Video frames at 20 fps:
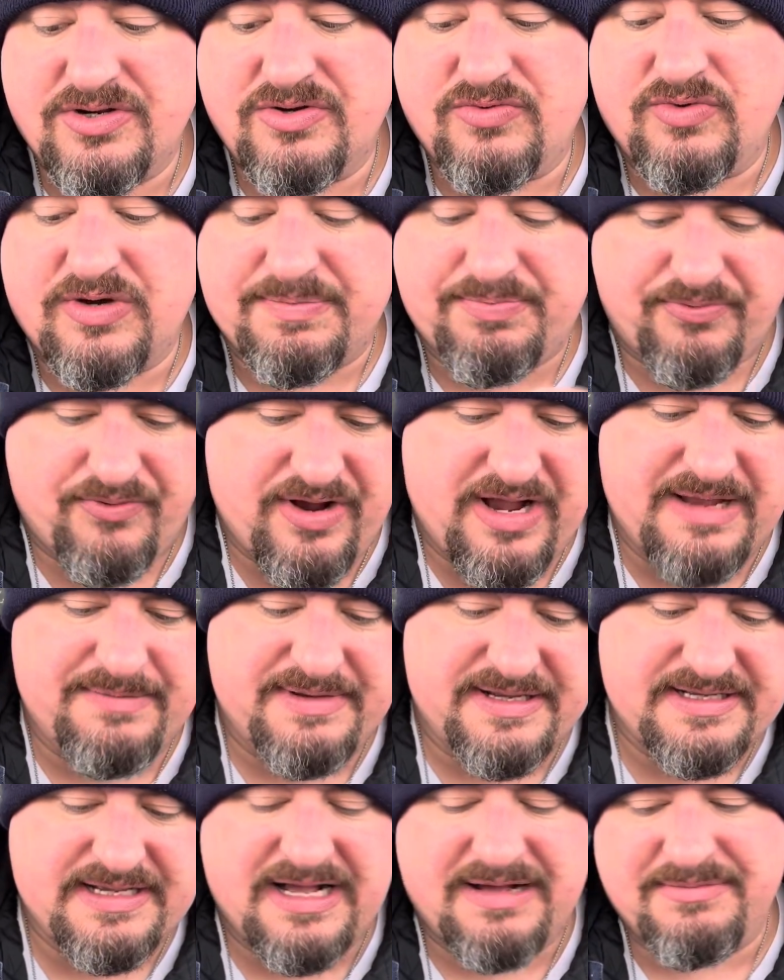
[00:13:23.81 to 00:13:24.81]
What
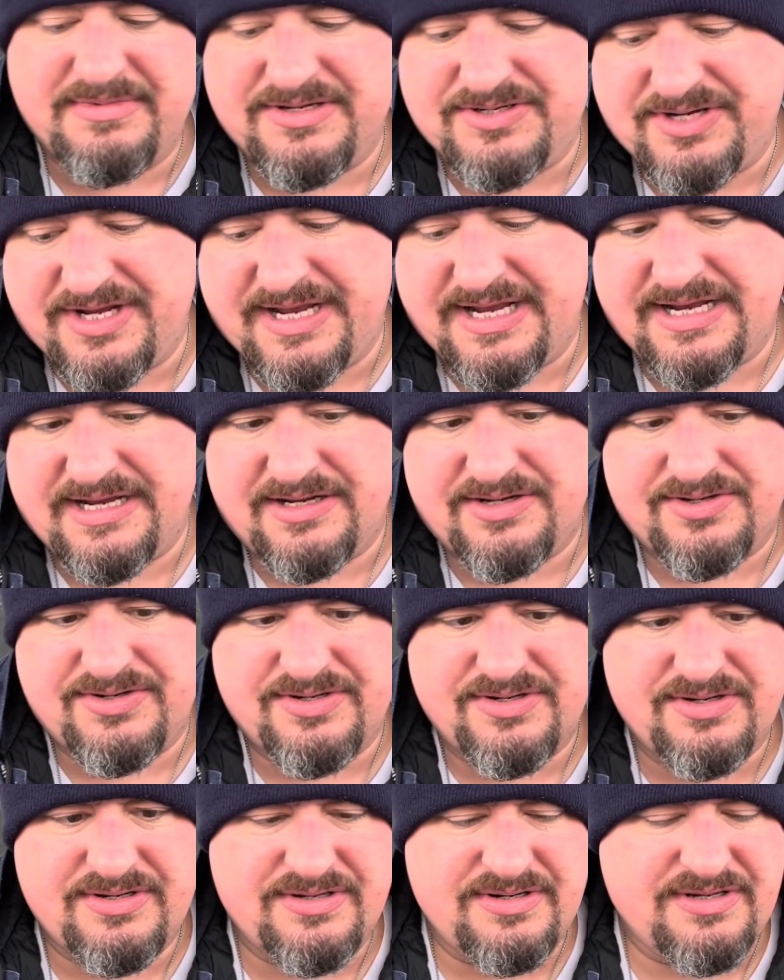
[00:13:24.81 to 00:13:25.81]
priming? How much age?
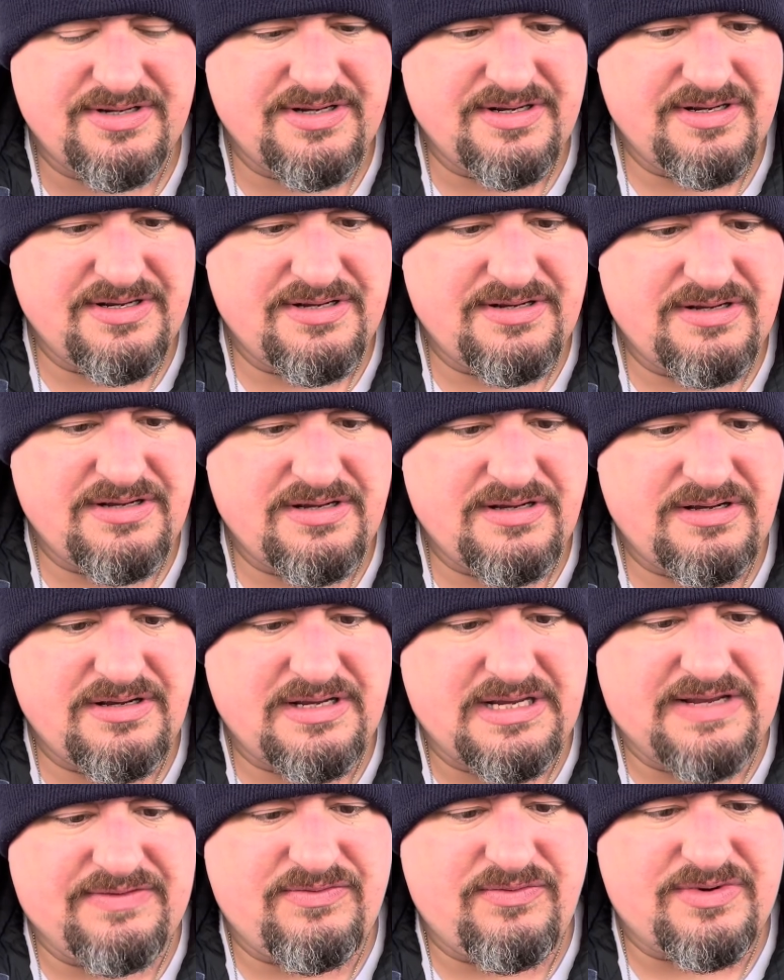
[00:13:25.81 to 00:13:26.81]

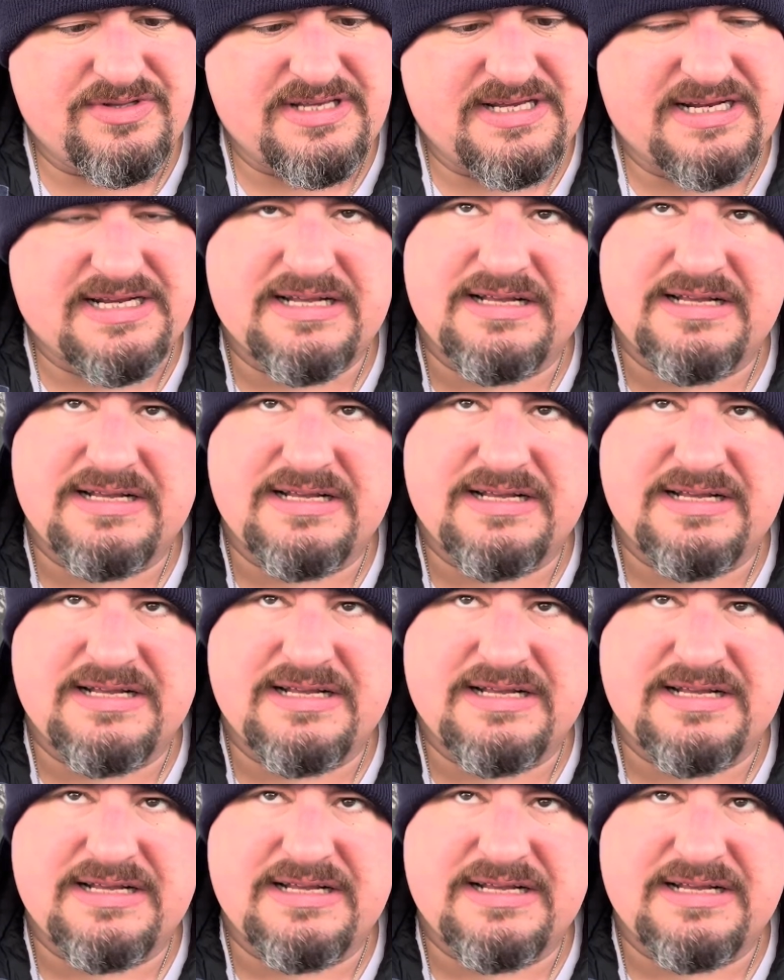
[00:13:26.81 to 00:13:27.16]
Even within it,